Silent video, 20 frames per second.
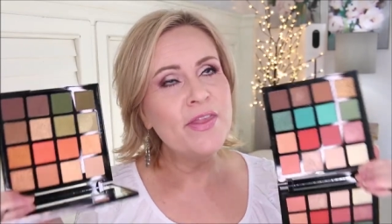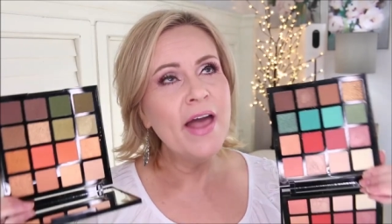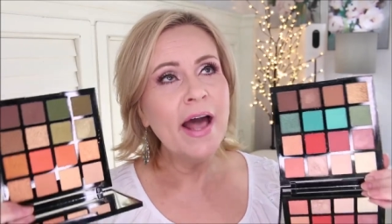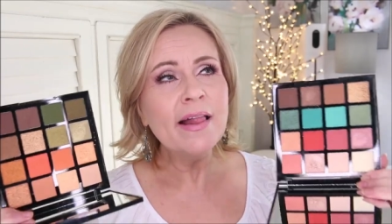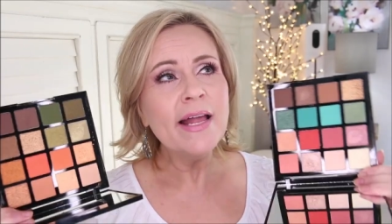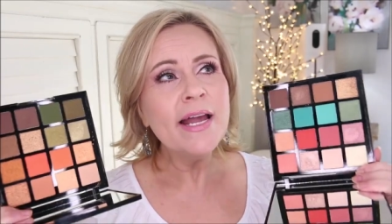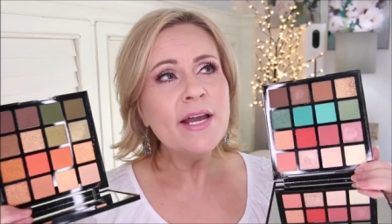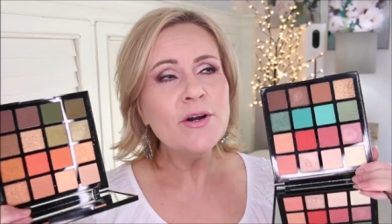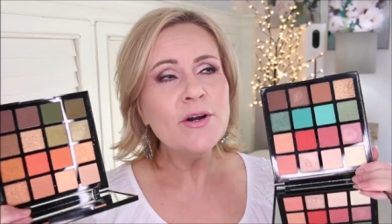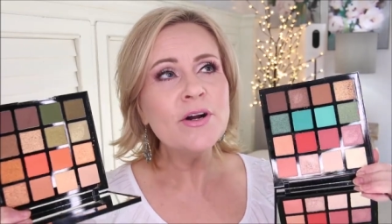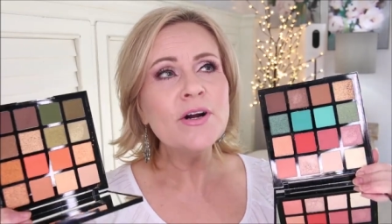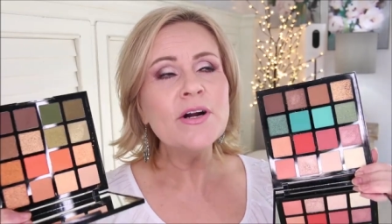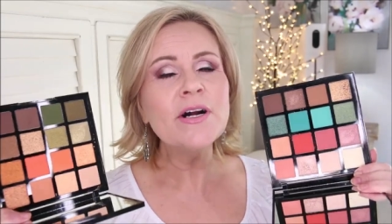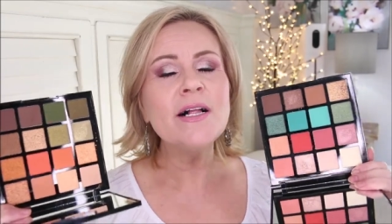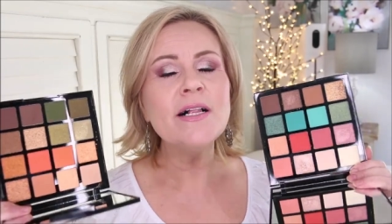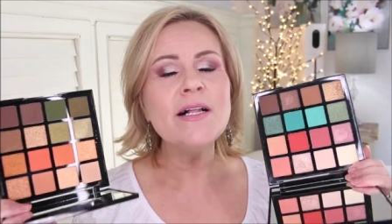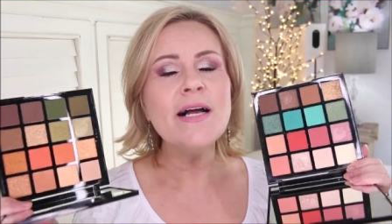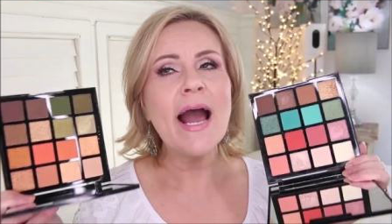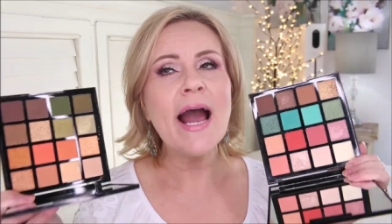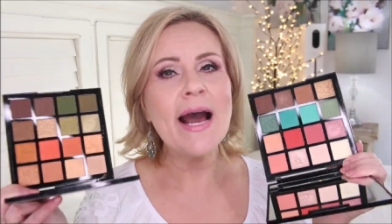LA
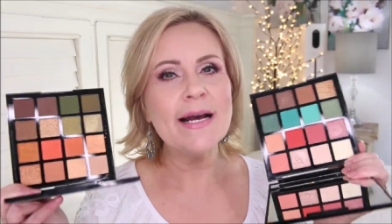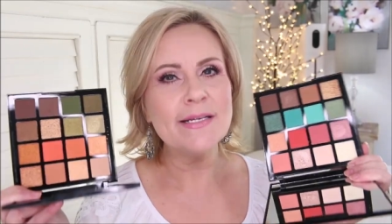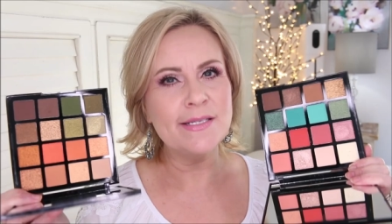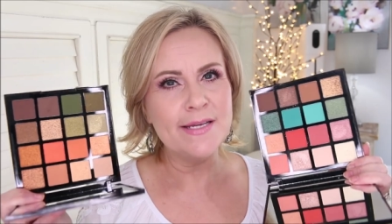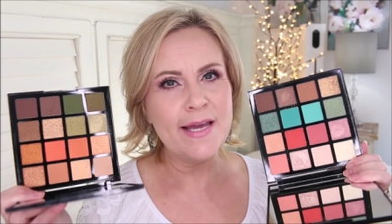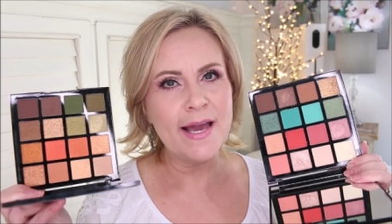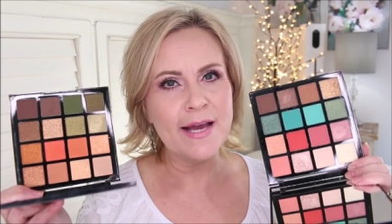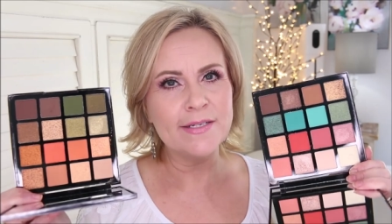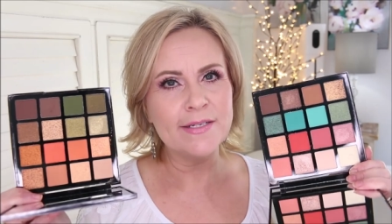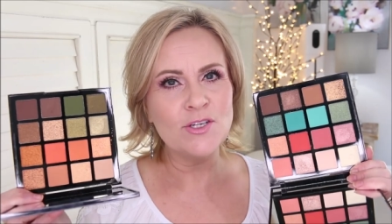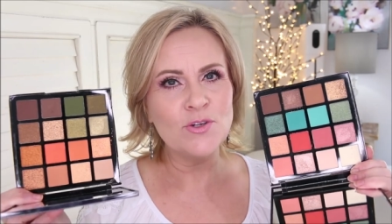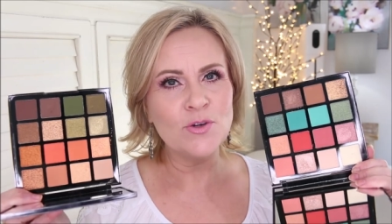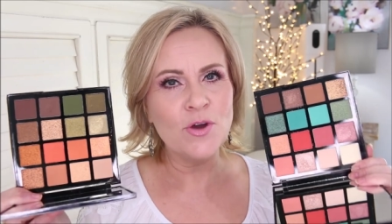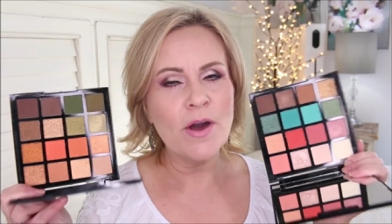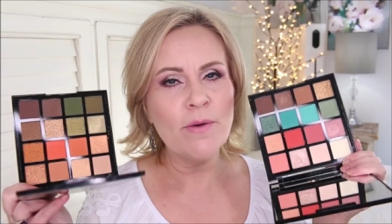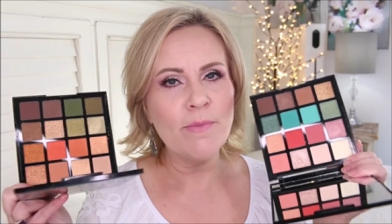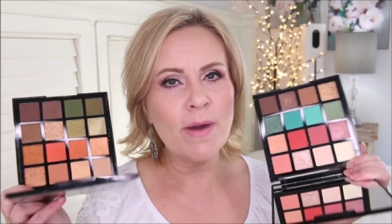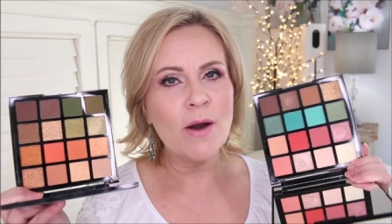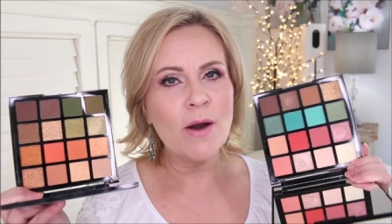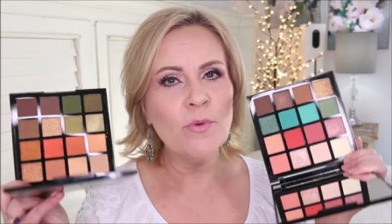Girl has yet to
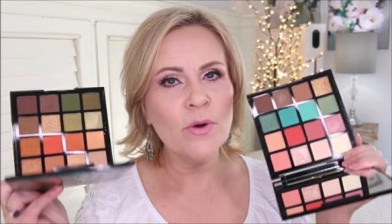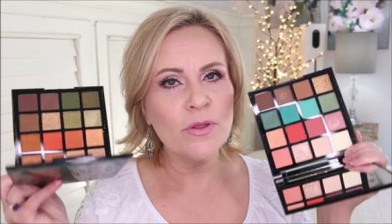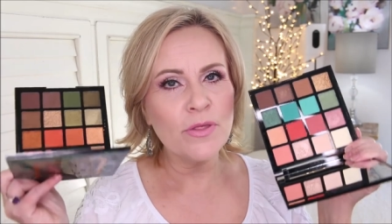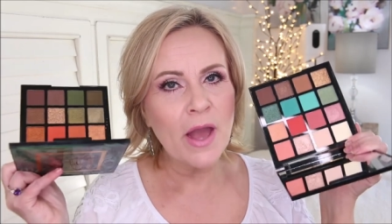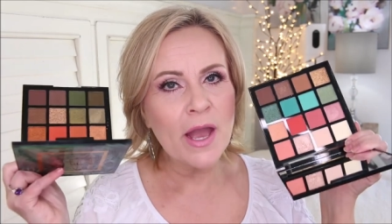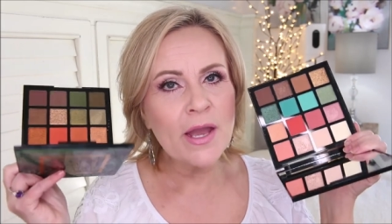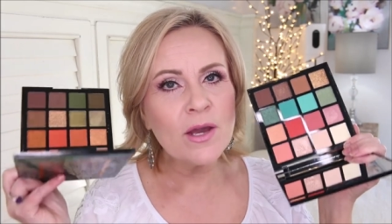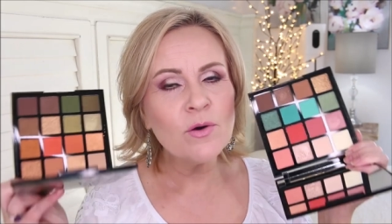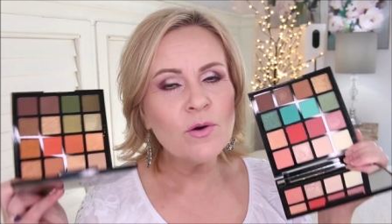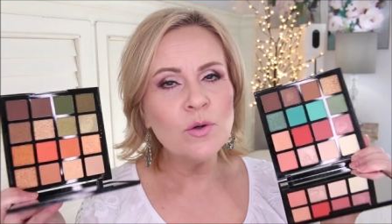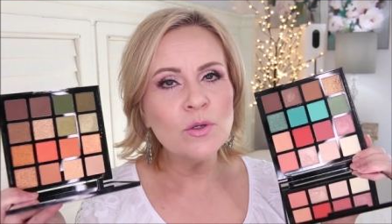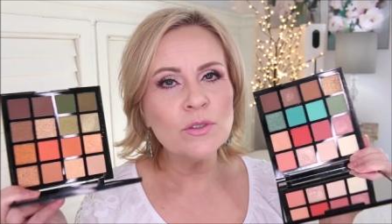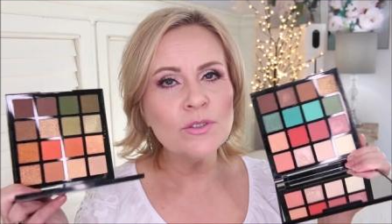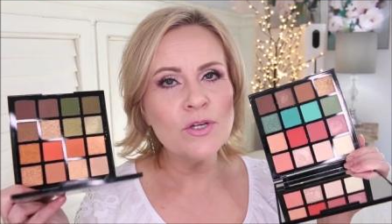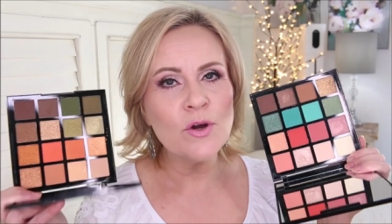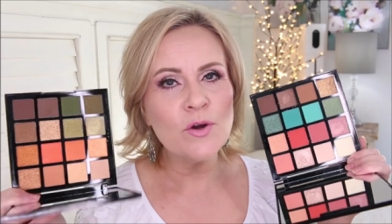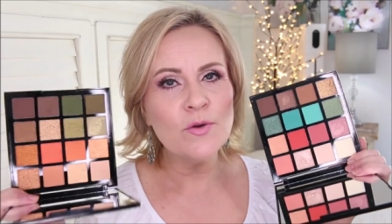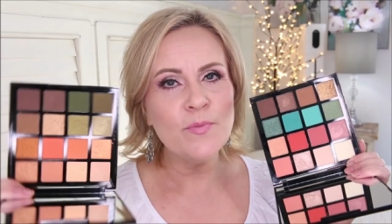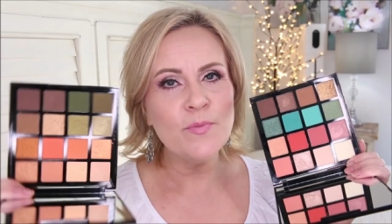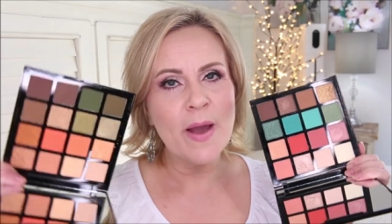come out with a cool
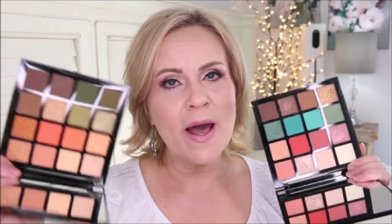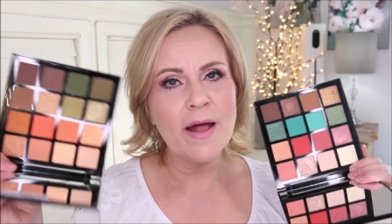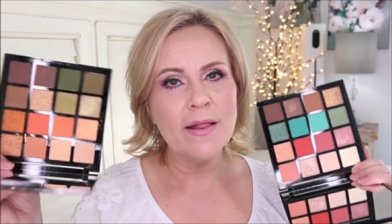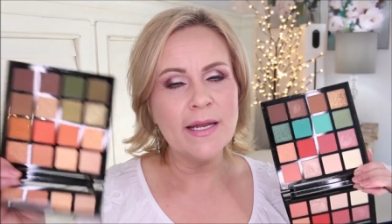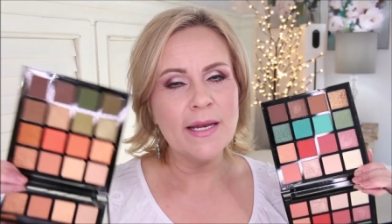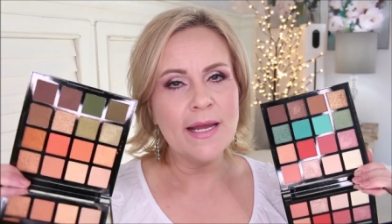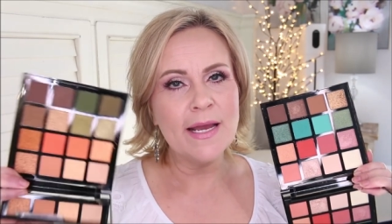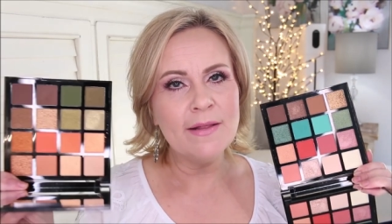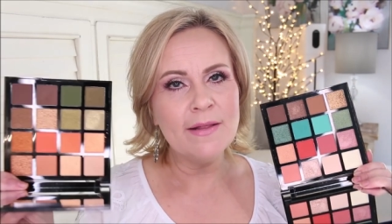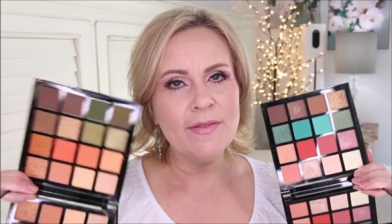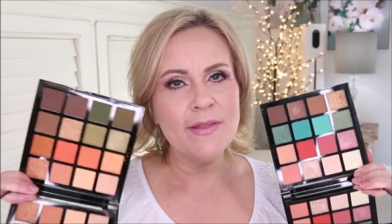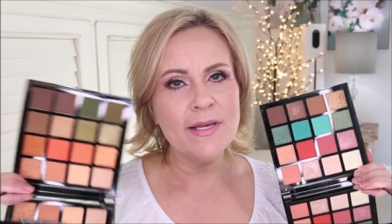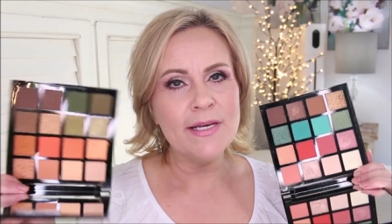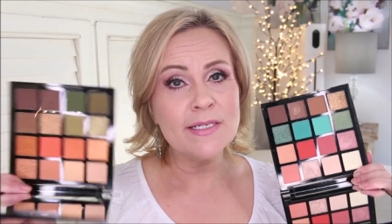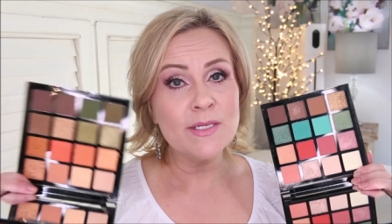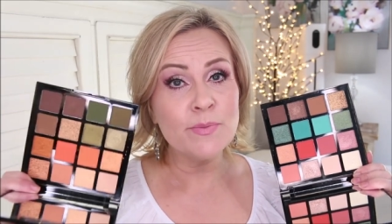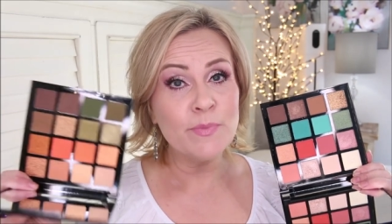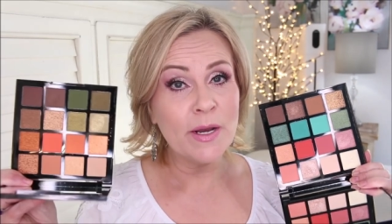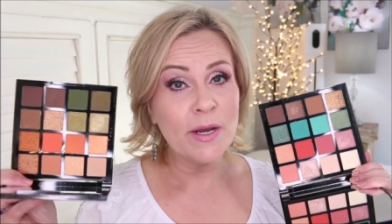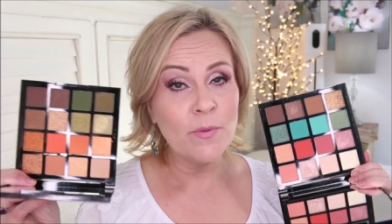tone palette in
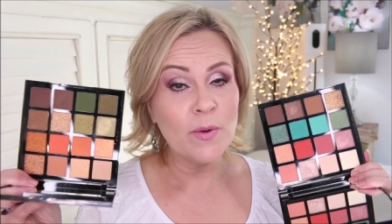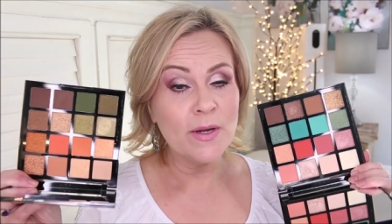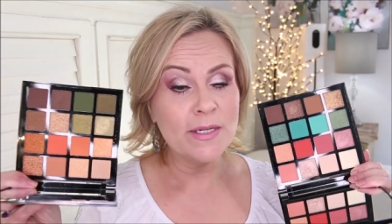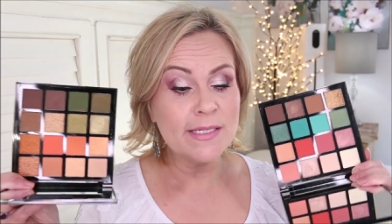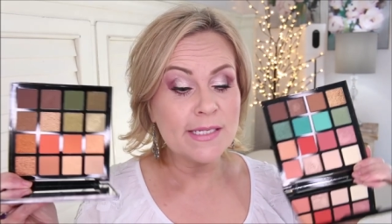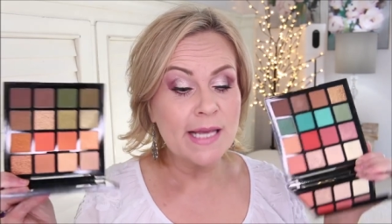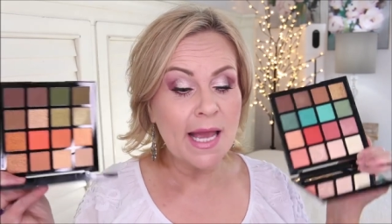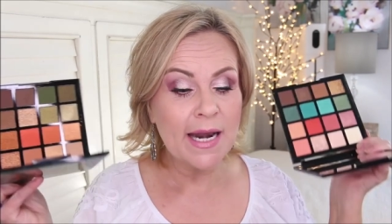these big ones,